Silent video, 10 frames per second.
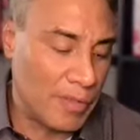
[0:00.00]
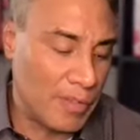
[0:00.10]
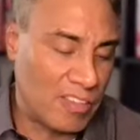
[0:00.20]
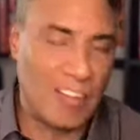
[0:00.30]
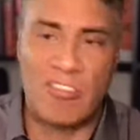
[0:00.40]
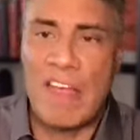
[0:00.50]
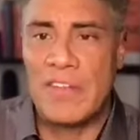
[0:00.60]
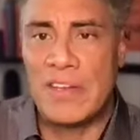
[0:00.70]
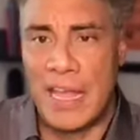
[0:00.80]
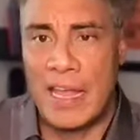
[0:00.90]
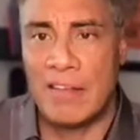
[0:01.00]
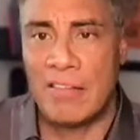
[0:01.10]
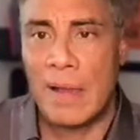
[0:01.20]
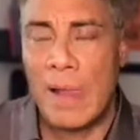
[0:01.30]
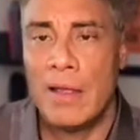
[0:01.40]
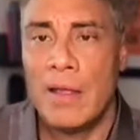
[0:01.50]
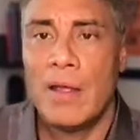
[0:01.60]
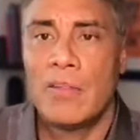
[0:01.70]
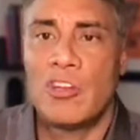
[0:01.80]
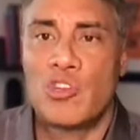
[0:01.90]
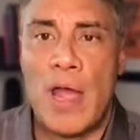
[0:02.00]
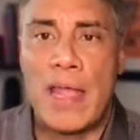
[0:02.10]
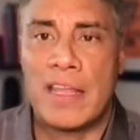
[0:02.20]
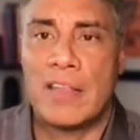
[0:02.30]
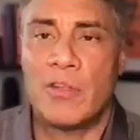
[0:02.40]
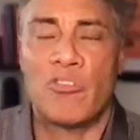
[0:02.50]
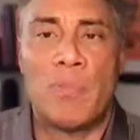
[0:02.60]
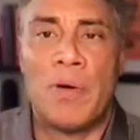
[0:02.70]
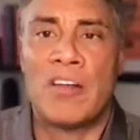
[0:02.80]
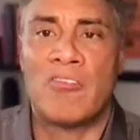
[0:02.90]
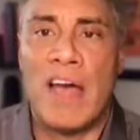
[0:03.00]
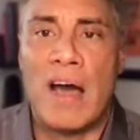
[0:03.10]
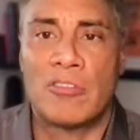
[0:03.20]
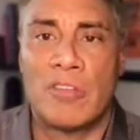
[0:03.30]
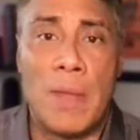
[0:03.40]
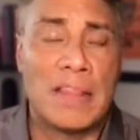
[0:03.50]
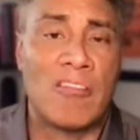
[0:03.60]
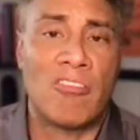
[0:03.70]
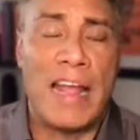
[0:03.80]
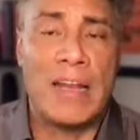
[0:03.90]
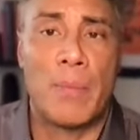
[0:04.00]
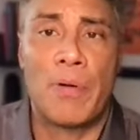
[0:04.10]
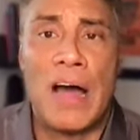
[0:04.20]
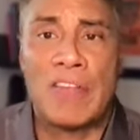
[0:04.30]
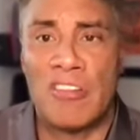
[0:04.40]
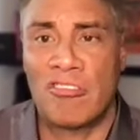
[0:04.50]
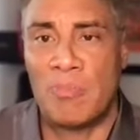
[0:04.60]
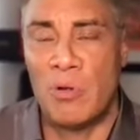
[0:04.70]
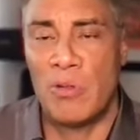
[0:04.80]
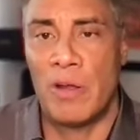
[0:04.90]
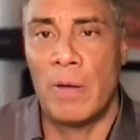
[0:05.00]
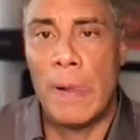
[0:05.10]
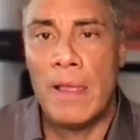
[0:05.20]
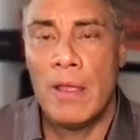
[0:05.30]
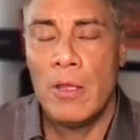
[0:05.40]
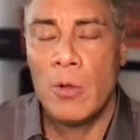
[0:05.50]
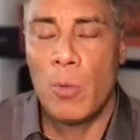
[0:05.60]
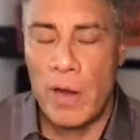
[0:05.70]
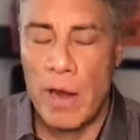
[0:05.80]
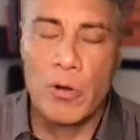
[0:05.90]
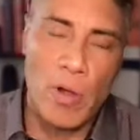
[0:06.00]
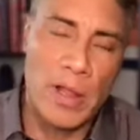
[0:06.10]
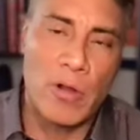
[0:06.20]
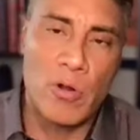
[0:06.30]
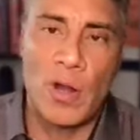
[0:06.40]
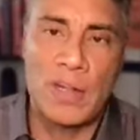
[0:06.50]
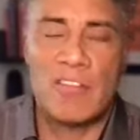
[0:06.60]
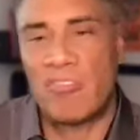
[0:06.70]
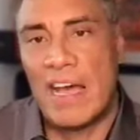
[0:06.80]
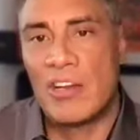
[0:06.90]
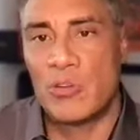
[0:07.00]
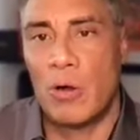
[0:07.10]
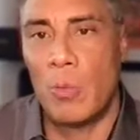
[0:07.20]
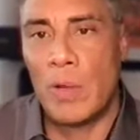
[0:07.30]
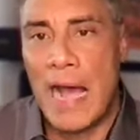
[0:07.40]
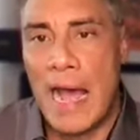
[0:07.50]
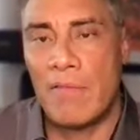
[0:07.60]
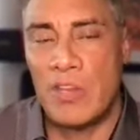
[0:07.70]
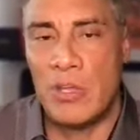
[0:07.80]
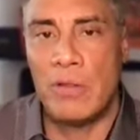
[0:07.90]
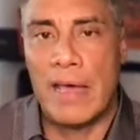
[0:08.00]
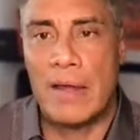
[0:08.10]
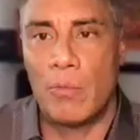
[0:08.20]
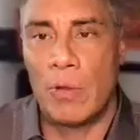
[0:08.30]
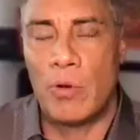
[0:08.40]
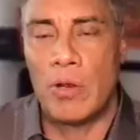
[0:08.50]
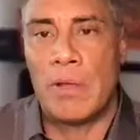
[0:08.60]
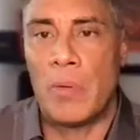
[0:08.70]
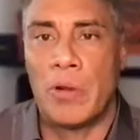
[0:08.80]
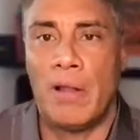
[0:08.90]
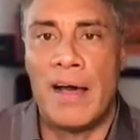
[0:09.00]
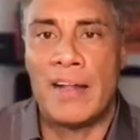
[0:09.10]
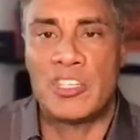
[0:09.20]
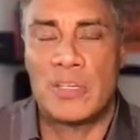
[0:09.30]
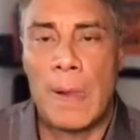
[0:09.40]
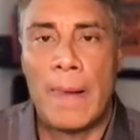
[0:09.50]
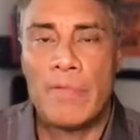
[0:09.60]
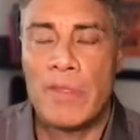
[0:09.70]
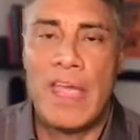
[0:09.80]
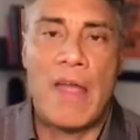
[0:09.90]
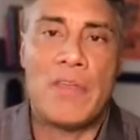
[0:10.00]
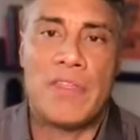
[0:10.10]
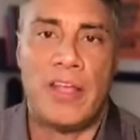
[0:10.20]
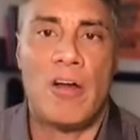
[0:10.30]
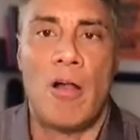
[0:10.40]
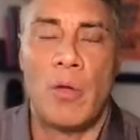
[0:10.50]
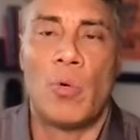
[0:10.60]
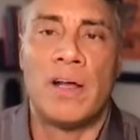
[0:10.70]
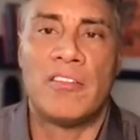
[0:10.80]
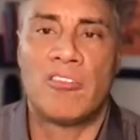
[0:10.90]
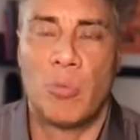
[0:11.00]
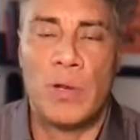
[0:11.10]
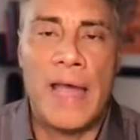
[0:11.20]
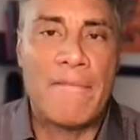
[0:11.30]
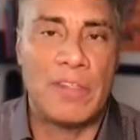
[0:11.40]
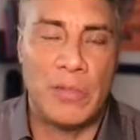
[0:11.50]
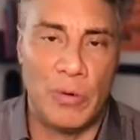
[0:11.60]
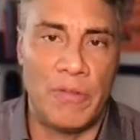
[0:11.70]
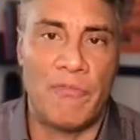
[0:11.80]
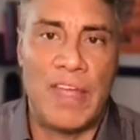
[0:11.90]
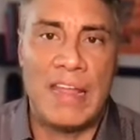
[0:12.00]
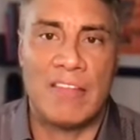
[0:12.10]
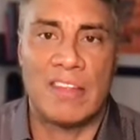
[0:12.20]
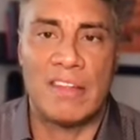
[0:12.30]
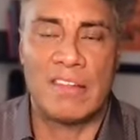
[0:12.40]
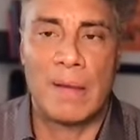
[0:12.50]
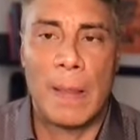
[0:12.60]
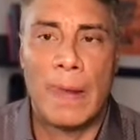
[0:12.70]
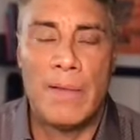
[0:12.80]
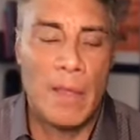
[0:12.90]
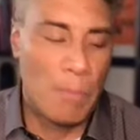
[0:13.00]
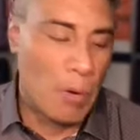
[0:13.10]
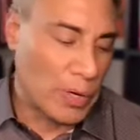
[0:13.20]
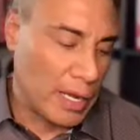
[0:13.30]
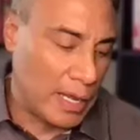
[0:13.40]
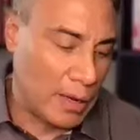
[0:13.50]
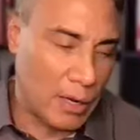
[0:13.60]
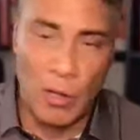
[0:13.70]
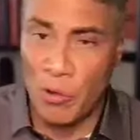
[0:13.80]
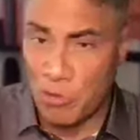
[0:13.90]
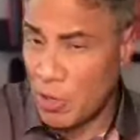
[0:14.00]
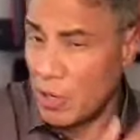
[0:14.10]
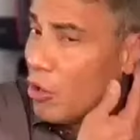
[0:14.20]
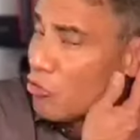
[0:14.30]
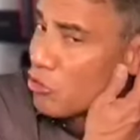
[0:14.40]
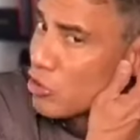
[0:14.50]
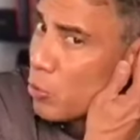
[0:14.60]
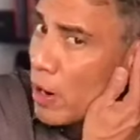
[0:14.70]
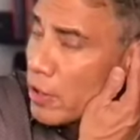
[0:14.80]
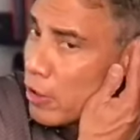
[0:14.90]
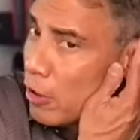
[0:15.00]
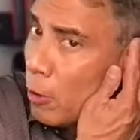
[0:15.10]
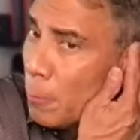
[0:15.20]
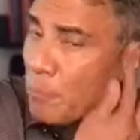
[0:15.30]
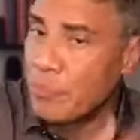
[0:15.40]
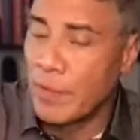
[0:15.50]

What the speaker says: 6, 7 days to try and get those bugs out to make the sign up process smoother. We are going according to schedule. We kind of knew that we wouldn't be able to launch everything all at once. We'd have to do it in phases, but we're getting closer and closer to our goal.